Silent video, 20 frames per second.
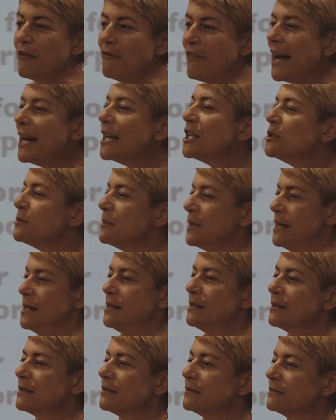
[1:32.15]

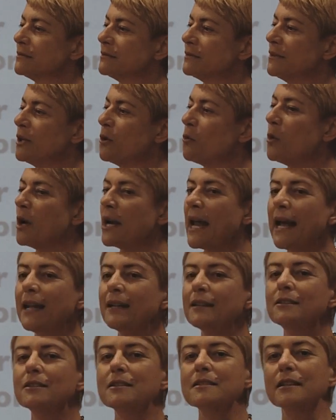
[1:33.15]
evaluate what
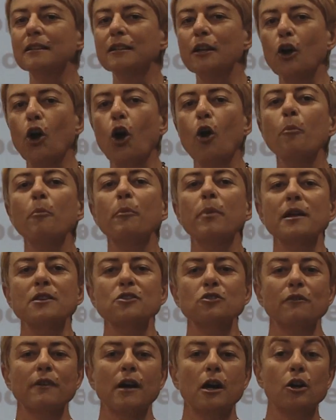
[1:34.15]
enters in the
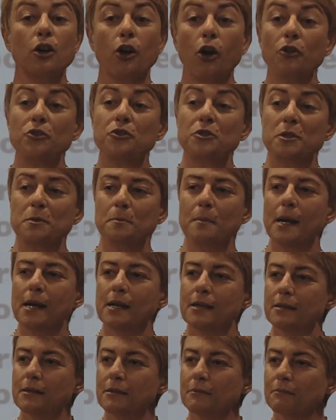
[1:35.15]
compass of our conscious
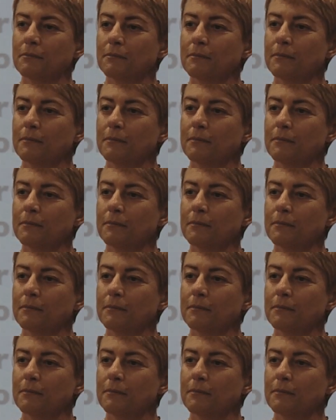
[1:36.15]
mind.